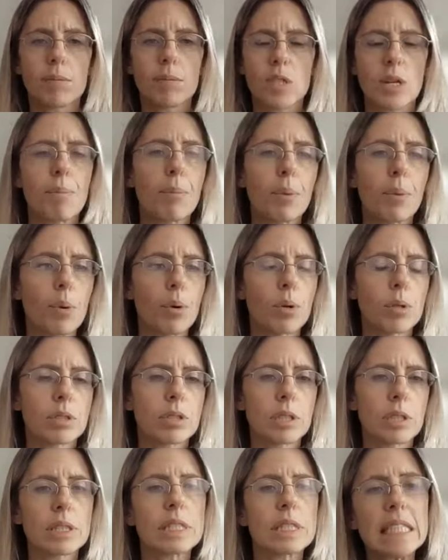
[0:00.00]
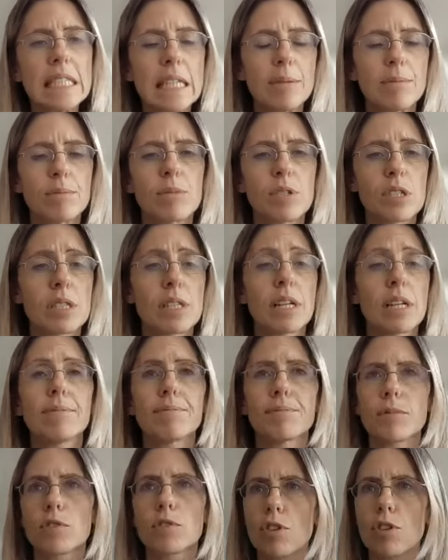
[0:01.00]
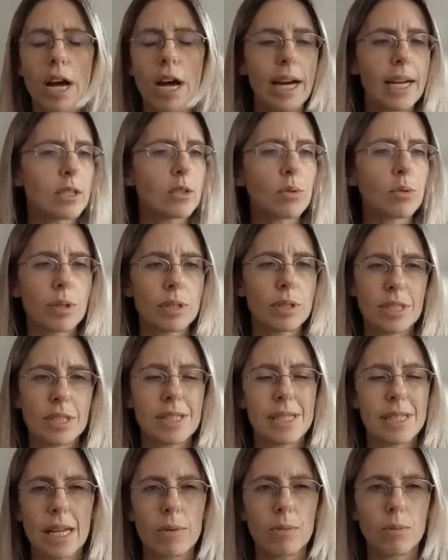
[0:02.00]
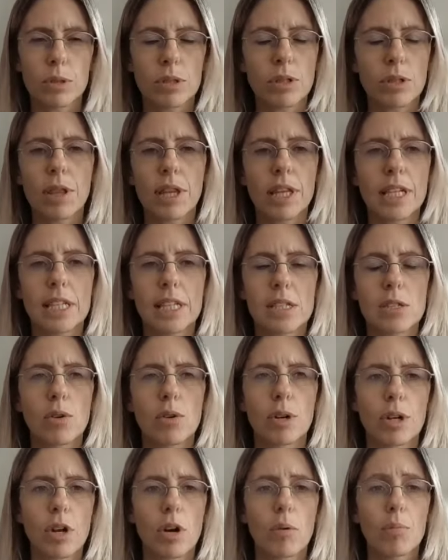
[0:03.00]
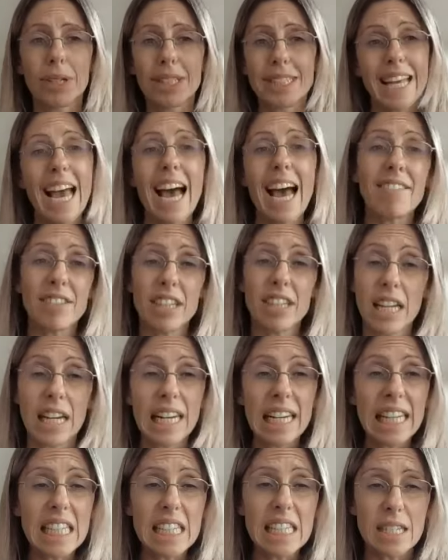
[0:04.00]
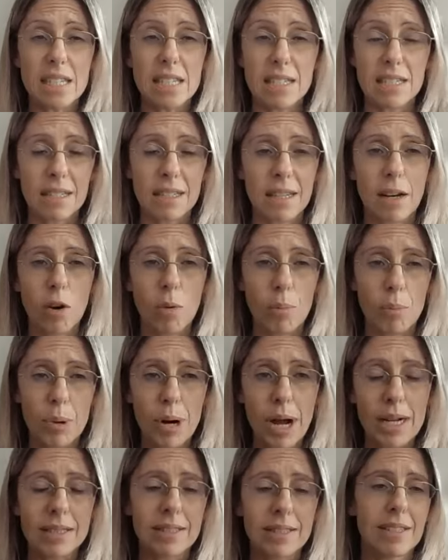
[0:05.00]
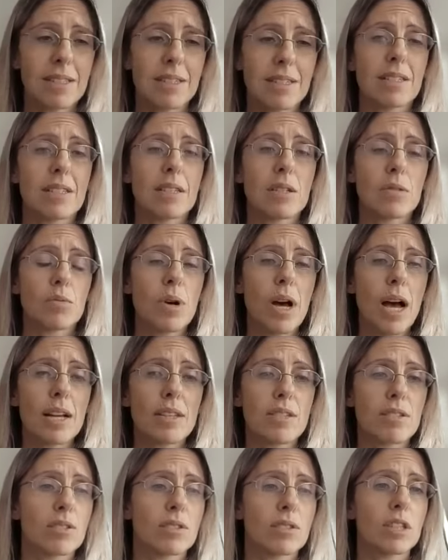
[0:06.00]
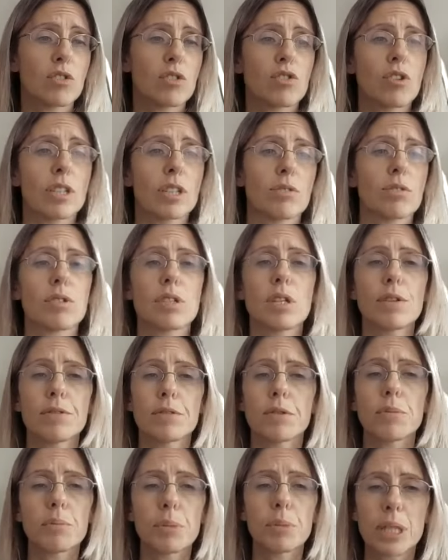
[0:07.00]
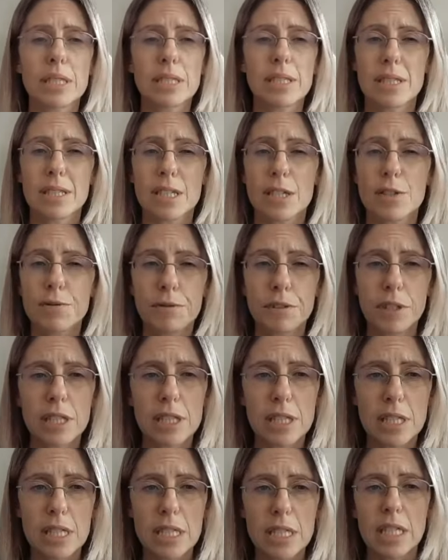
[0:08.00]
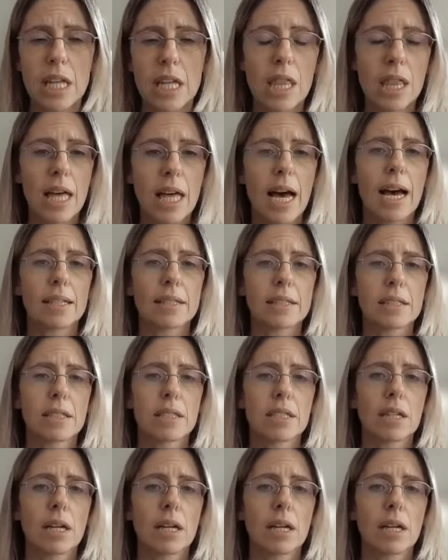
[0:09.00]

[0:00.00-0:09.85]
supporter teams. They try to understand what the thing is going on, but they have their list of practices as well, so they try to see if your business fits in that